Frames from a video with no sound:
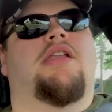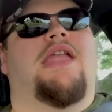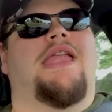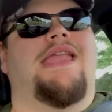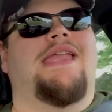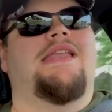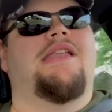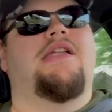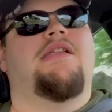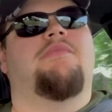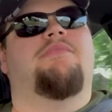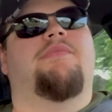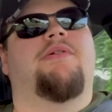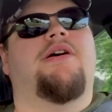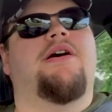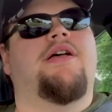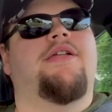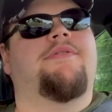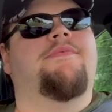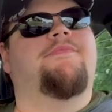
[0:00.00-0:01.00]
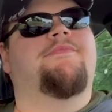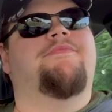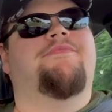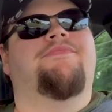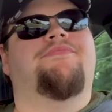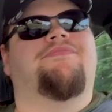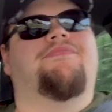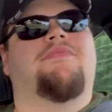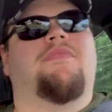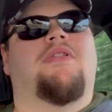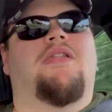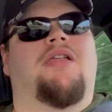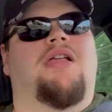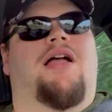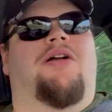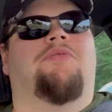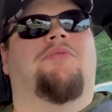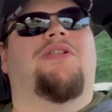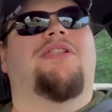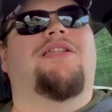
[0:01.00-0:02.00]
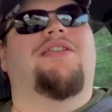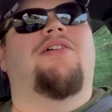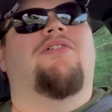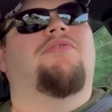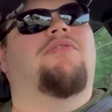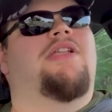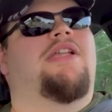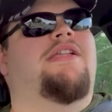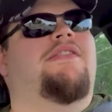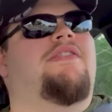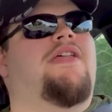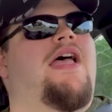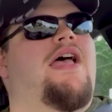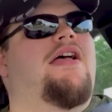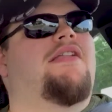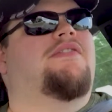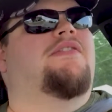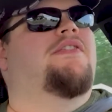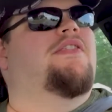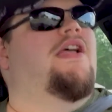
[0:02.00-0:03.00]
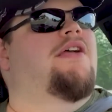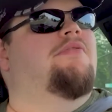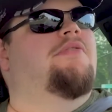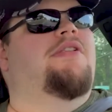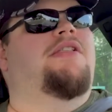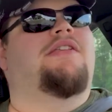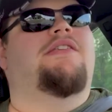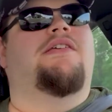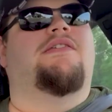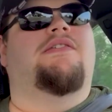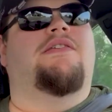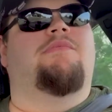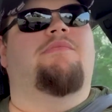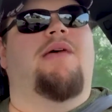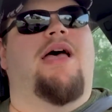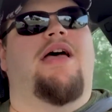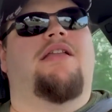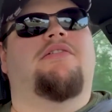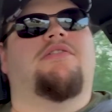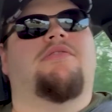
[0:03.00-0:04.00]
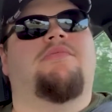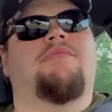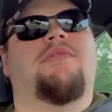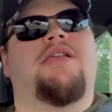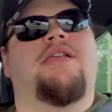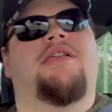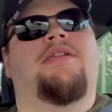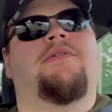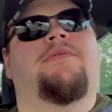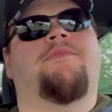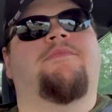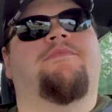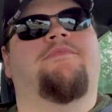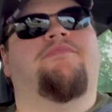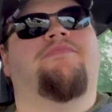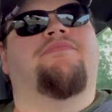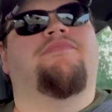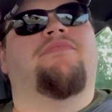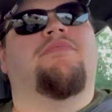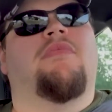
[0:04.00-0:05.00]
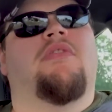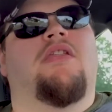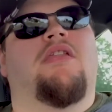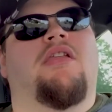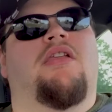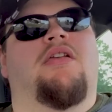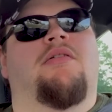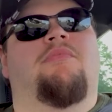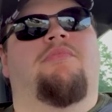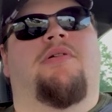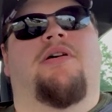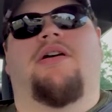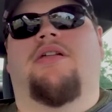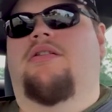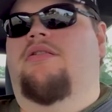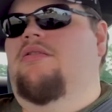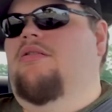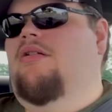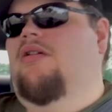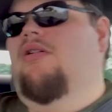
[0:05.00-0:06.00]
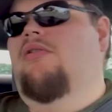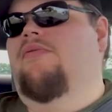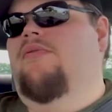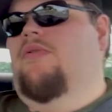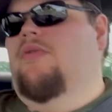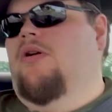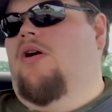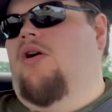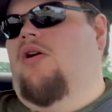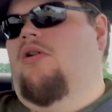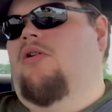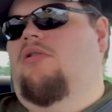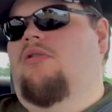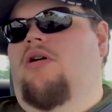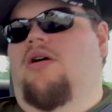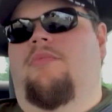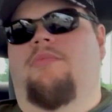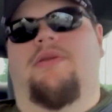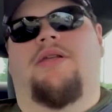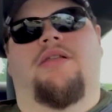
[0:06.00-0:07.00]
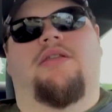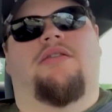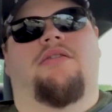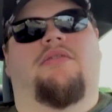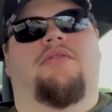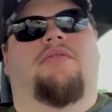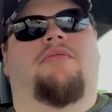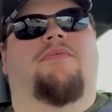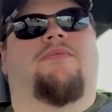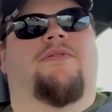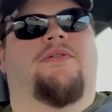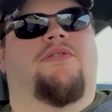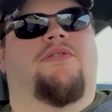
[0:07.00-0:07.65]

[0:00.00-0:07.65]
heated, but I really don't need that, so that really doesn't matter to me. But overall, I mean, for